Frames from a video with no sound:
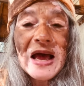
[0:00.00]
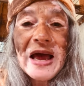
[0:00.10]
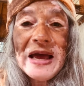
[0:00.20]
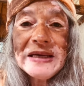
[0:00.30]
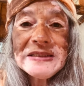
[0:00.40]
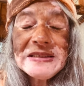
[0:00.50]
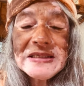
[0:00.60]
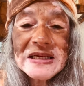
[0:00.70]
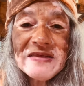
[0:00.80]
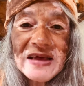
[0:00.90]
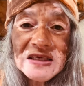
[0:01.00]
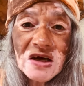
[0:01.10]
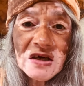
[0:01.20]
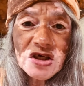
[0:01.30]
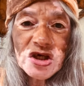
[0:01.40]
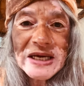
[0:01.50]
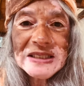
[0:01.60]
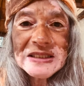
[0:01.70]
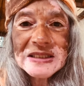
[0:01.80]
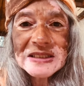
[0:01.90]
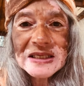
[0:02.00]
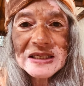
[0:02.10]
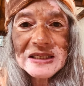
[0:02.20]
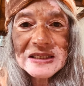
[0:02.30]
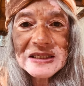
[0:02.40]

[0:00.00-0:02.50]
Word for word: And uh, that contract uh,